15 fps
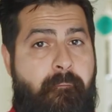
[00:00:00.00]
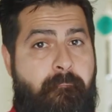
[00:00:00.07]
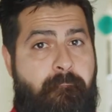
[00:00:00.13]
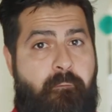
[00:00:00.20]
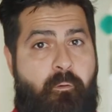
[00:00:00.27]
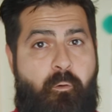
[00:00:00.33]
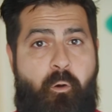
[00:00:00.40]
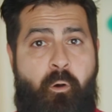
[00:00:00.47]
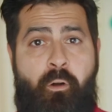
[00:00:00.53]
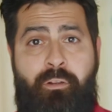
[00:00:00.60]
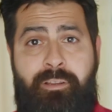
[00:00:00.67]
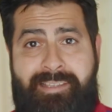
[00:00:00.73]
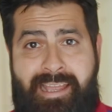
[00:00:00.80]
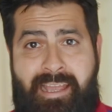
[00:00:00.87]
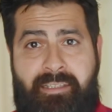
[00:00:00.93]
For all
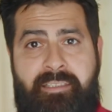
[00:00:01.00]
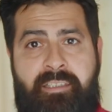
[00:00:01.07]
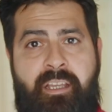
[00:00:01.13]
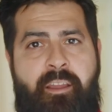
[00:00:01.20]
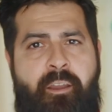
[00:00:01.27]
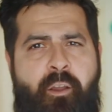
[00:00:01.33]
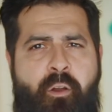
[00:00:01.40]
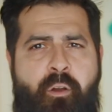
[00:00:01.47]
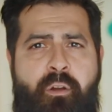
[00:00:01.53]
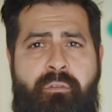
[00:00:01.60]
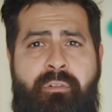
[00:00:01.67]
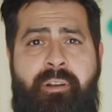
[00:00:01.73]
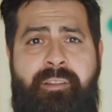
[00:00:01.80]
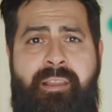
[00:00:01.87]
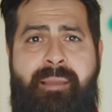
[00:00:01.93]
that,
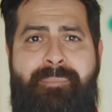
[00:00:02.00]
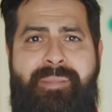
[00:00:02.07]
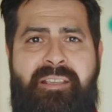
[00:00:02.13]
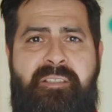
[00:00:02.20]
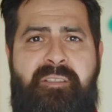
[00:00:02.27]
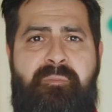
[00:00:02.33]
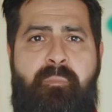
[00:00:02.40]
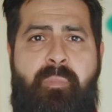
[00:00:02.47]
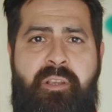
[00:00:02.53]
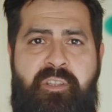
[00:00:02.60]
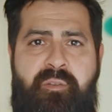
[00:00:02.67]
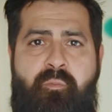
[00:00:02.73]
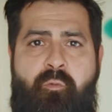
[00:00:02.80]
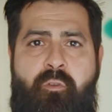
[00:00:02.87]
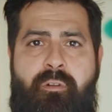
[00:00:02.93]
Hoover Dam is
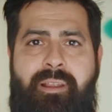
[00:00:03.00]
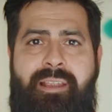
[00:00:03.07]
much more.